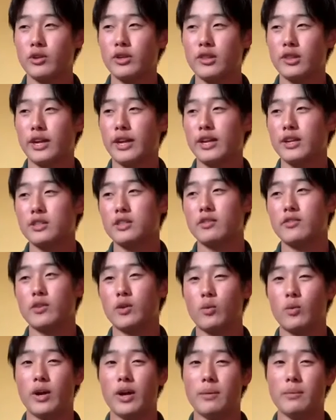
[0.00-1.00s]
layers of the
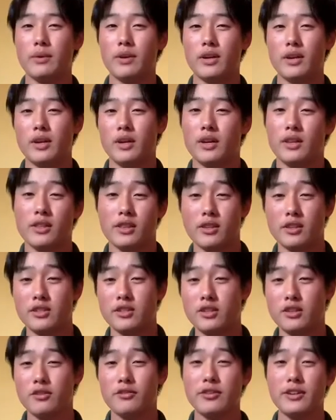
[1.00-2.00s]
web: the
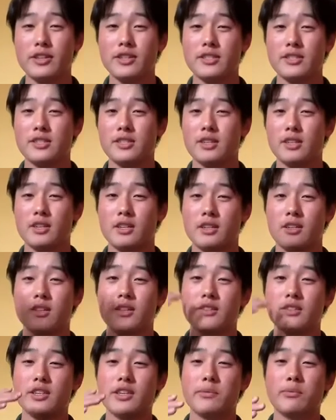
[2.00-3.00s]
surface, the
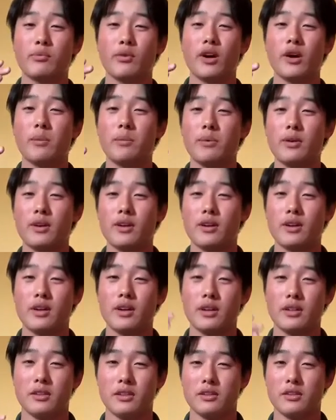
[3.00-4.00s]
deep web,
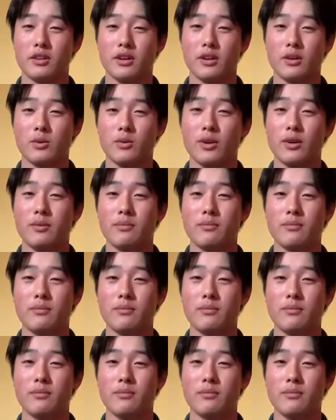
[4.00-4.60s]
and the dark web.